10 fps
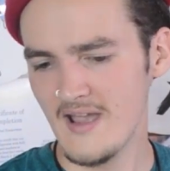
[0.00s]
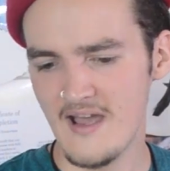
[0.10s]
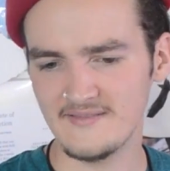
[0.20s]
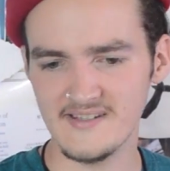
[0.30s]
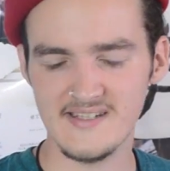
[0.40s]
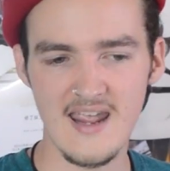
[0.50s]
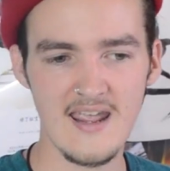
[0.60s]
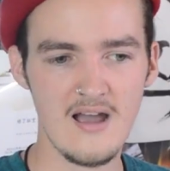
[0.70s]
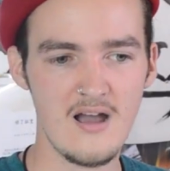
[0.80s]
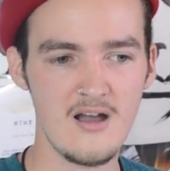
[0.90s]
I have to
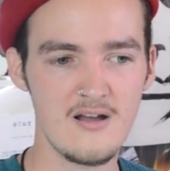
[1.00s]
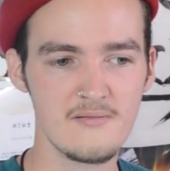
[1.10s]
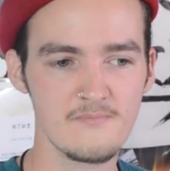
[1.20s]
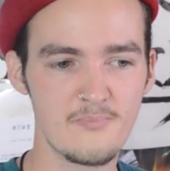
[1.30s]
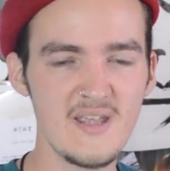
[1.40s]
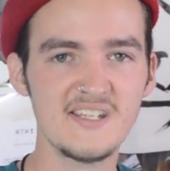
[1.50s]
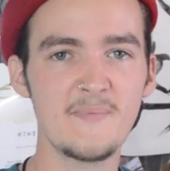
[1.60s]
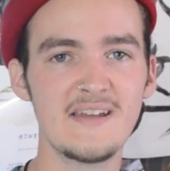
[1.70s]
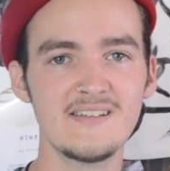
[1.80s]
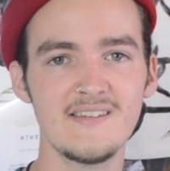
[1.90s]
say. Be
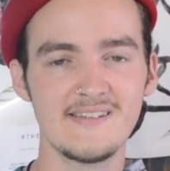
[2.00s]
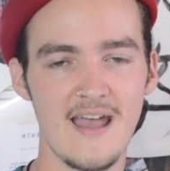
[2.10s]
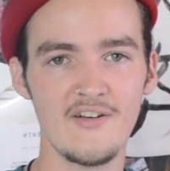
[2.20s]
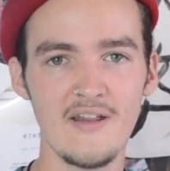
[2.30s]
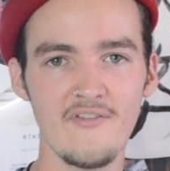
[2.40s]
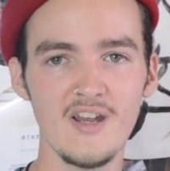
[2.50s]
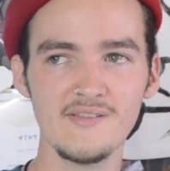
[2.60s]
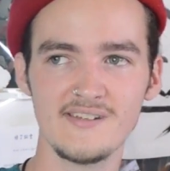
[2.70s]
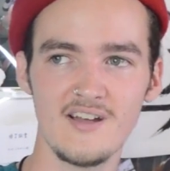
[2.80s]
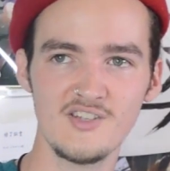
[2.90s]
expecting these Saturday
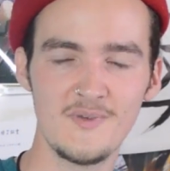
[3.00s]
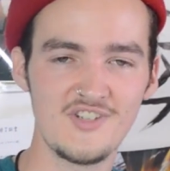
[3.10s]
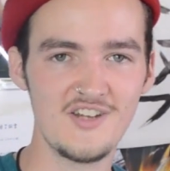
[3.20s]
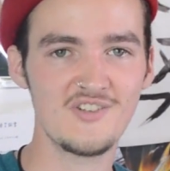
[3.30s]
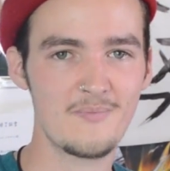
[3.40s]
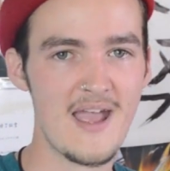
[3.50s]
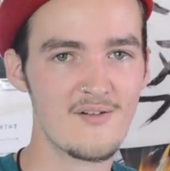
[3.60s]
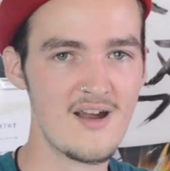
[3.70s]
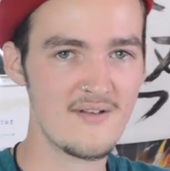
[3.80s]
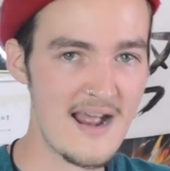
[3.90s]
videos to also be changing
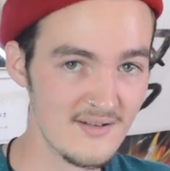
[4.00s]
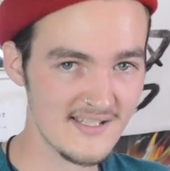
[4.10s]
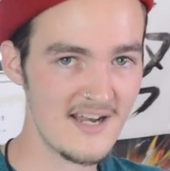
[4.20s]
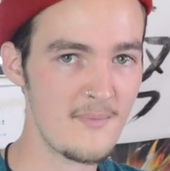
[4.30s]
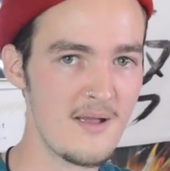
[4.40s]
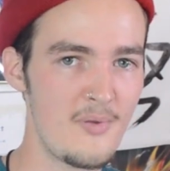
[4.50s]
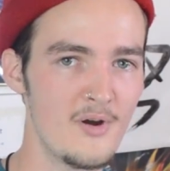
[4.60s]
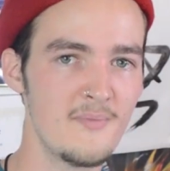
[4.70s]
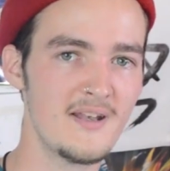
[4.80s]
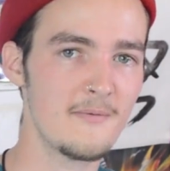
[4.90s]
background outside of my
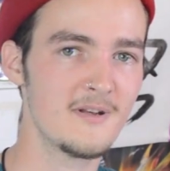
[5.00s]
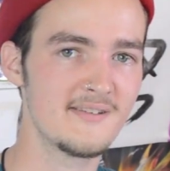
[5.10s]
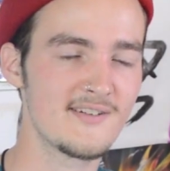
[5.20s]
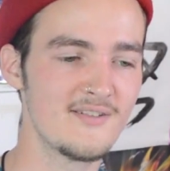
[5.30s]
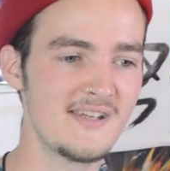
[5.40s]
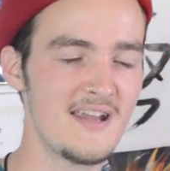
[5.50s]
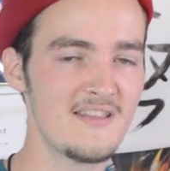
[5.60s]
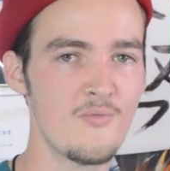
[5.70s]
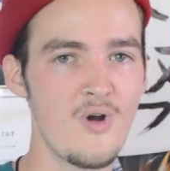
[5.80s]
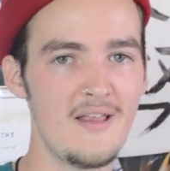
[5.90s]
apartment. I'm going to start taking
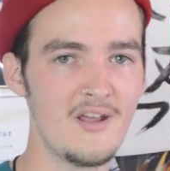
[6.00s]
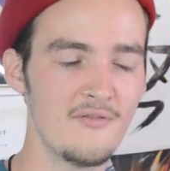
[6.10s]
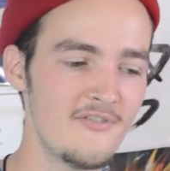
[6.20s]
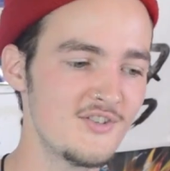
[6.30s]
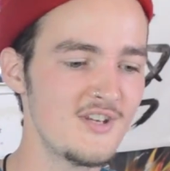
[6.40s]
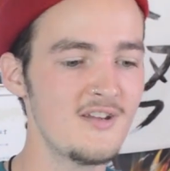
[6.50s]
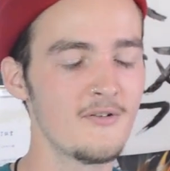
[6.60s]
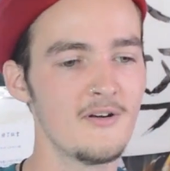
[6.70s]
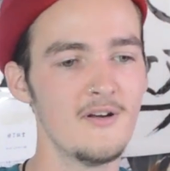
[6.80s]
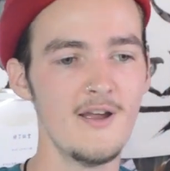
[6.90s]
them while I go fishing
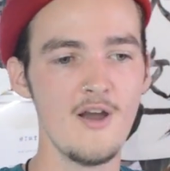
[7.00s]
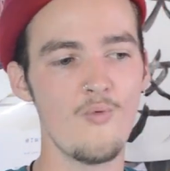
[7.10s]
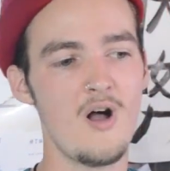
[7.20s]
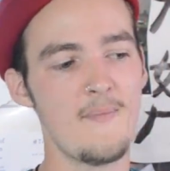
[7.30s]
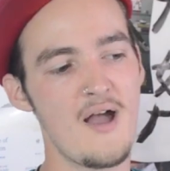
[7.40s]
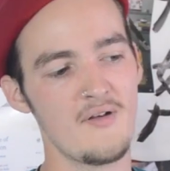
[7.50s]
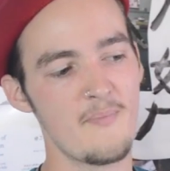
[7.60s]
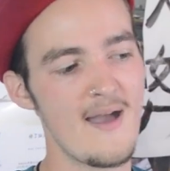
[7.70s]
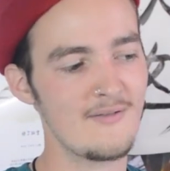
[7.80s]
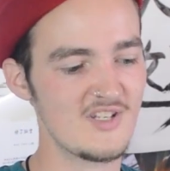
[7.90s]
or while I'm out and
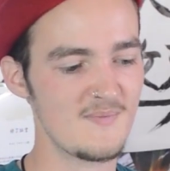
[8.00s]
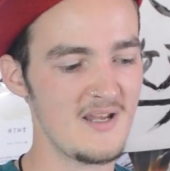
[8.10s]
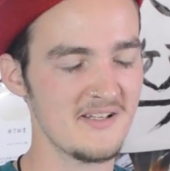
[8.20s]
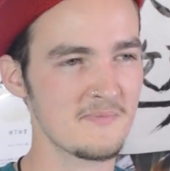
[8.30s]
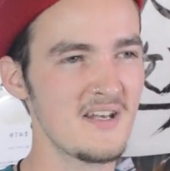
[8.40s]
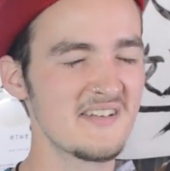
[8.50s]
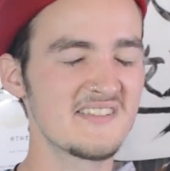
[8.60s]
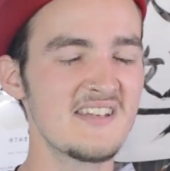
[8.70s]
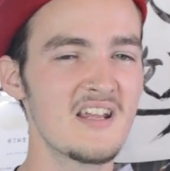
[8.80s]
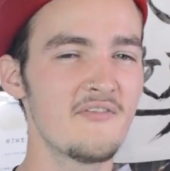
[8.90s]
about, just because I'm getting
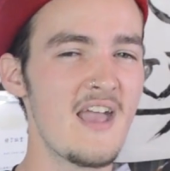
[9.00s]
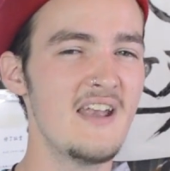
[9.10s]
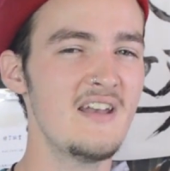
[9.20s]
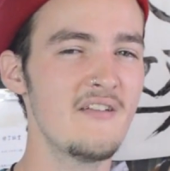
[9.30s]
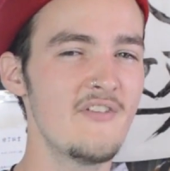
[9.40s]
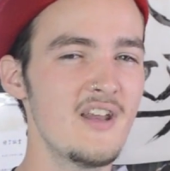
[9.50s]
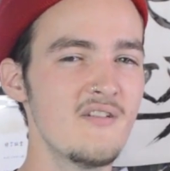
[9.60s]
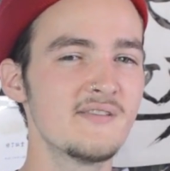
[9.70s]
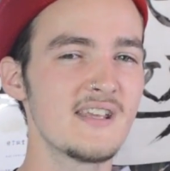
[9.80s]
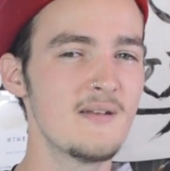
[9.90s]
sick of editing
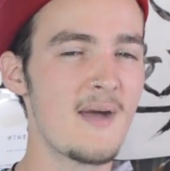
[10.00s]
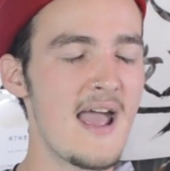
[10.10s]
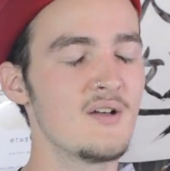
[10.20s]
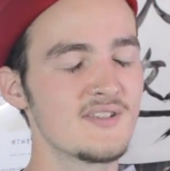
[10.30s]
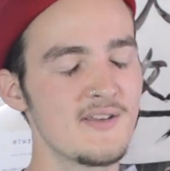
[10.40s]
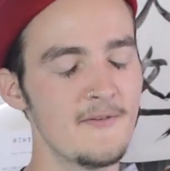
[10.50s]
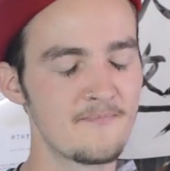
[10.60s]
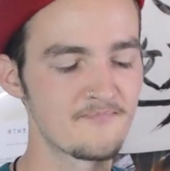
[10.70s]
videos in my house, so